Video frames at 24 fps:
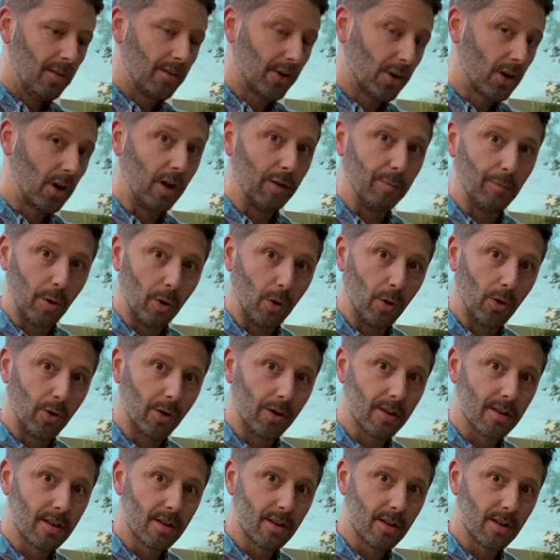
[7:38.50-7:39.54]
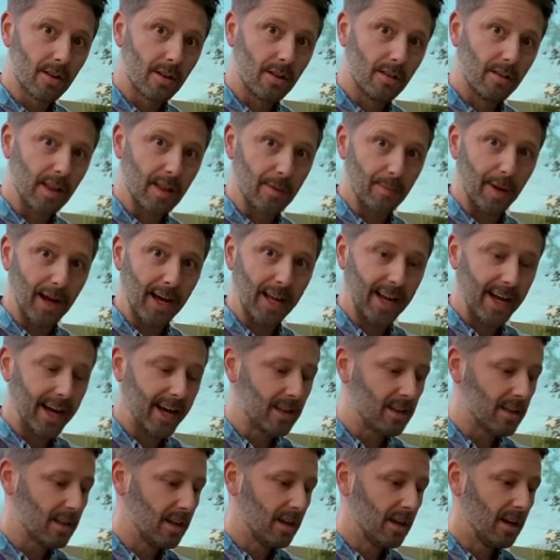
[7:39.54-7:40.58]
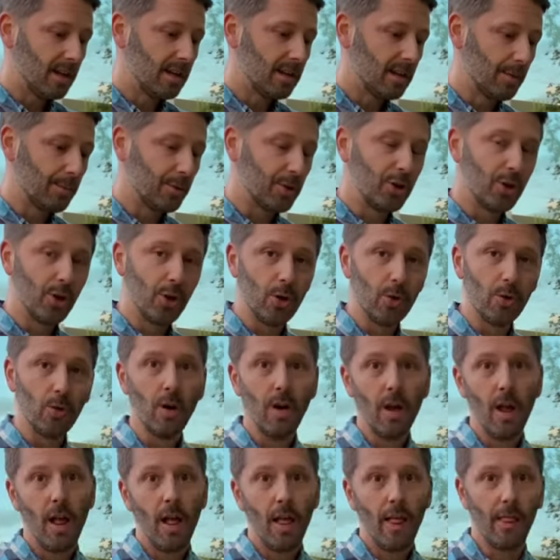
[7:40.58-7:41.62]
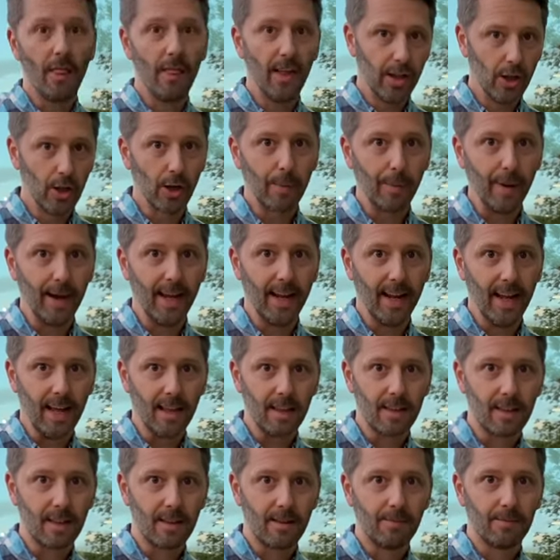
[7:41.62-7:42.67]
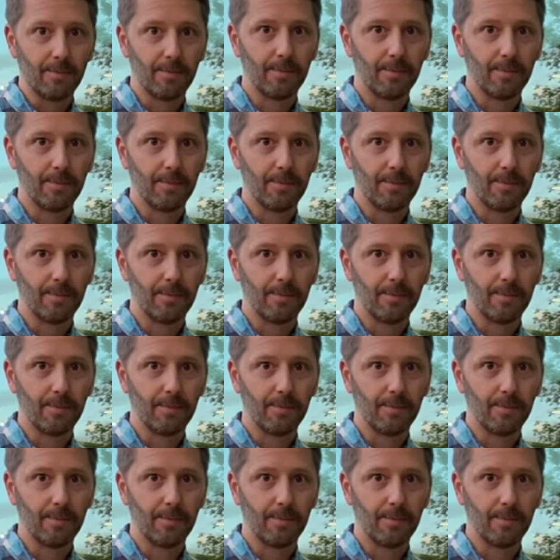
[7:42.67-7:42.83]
they're called bullhorns. That's badass. Number 2, they look badass.